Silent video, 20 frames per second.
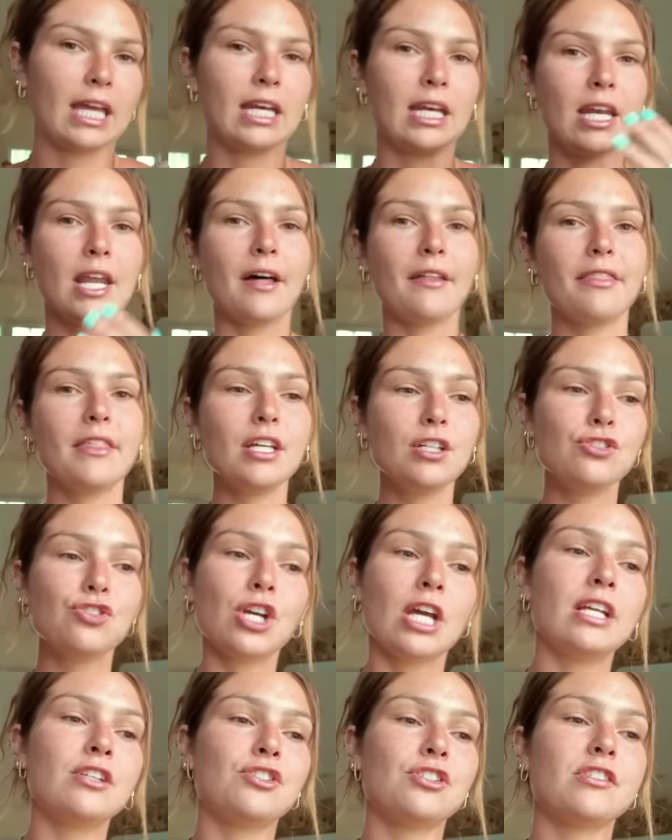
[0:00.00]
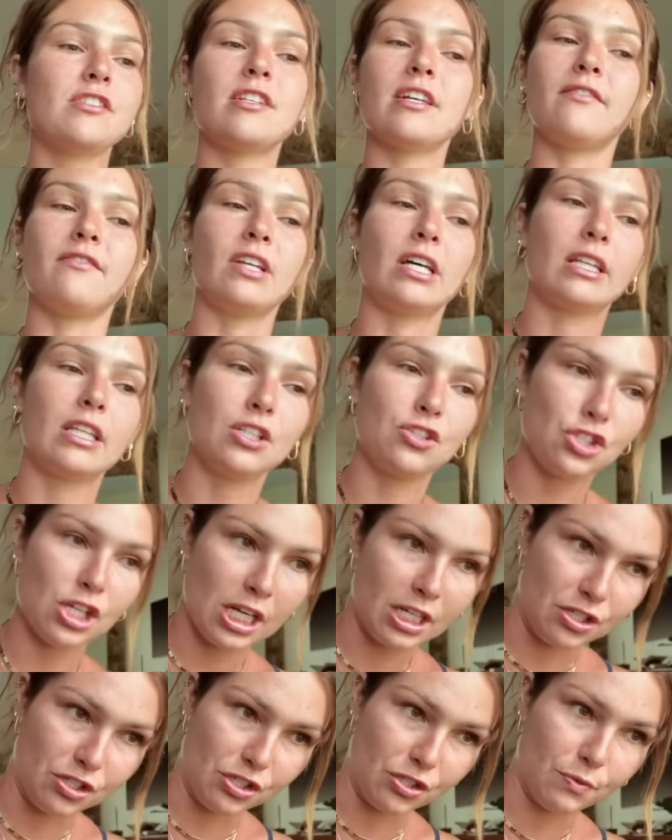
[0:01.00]
Nothing changes if nothing
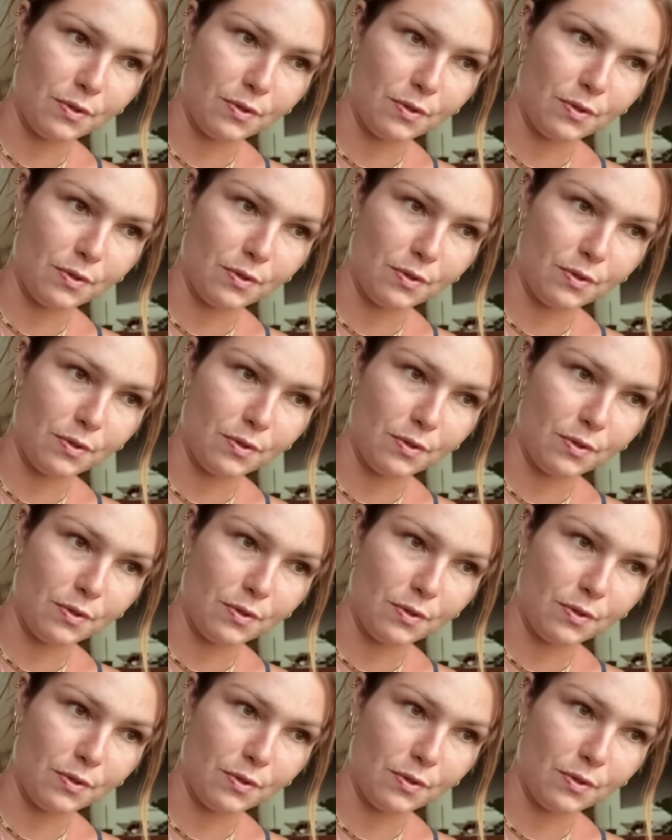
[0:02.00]
changes.